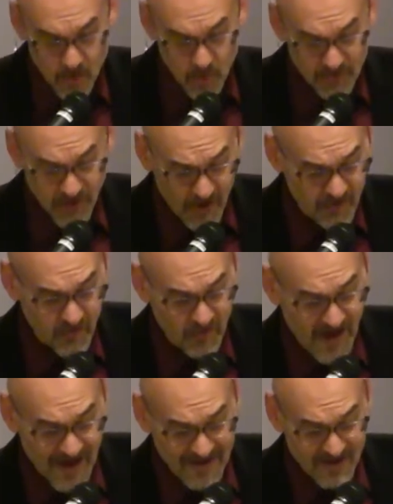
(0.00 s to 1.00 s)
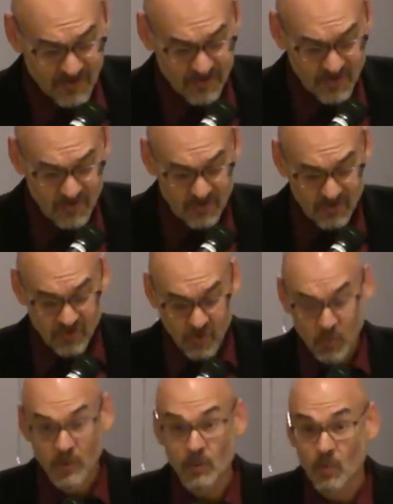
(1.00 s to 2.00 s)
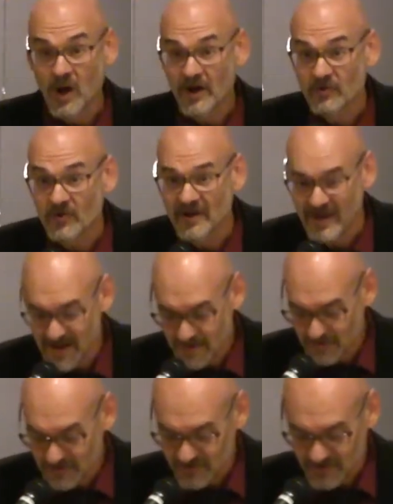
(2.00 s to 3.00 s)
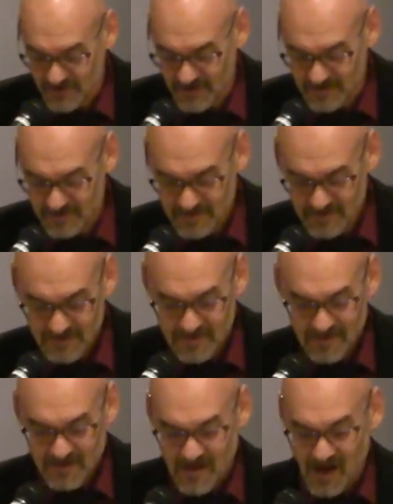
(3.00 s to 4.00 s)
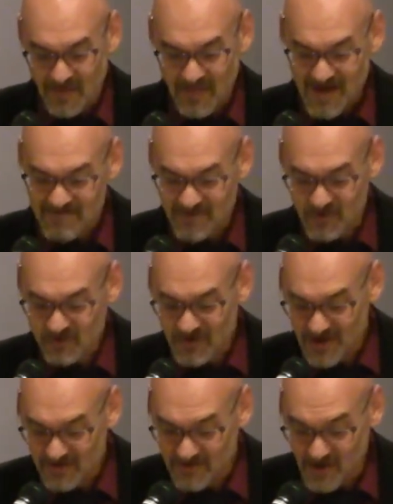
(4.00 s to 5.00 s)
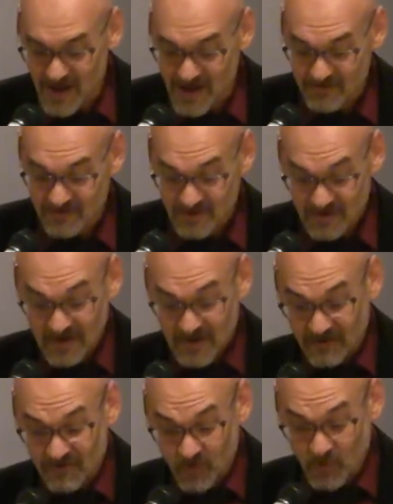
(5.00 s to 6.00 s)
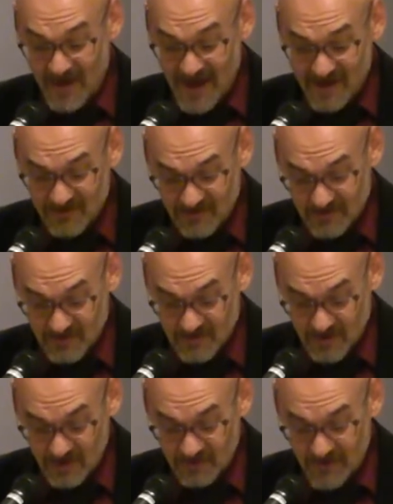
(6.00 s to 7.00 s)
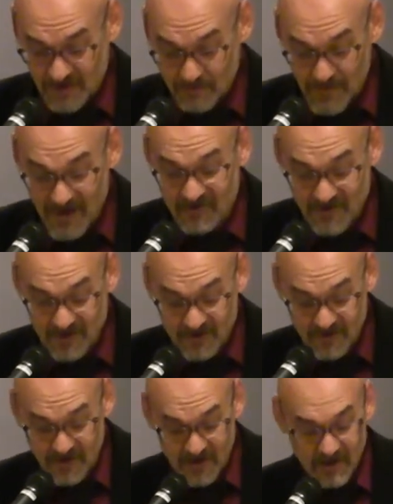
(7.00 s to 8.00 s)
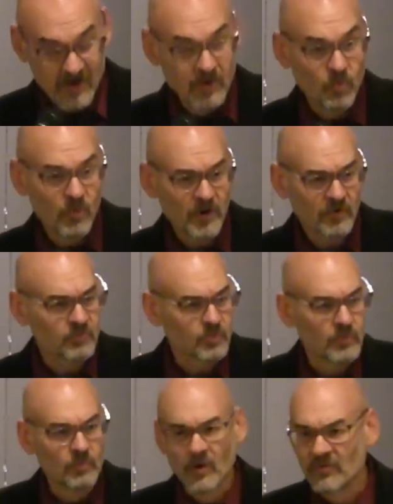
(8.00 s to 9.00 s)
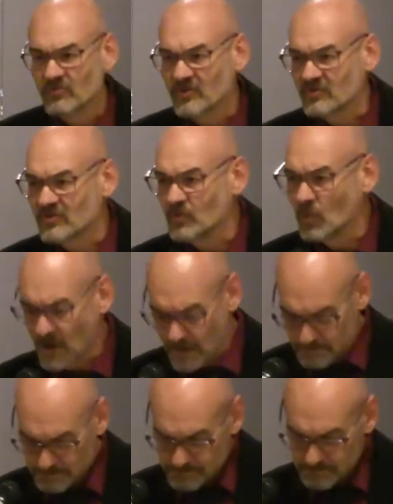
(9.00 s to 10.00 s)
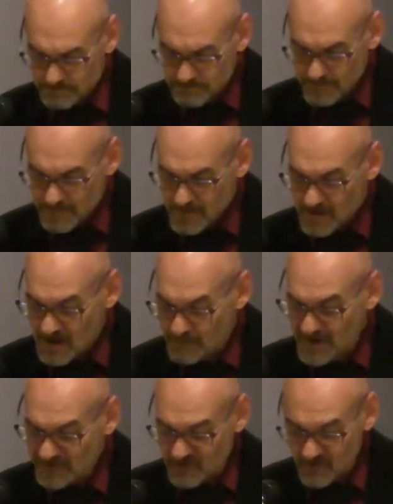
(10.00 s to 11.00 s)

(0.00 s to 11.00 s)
was also guiding students who were wandering aimlessly on that first day of class. And so we asked my secretary, "Where's room 161? A puzzled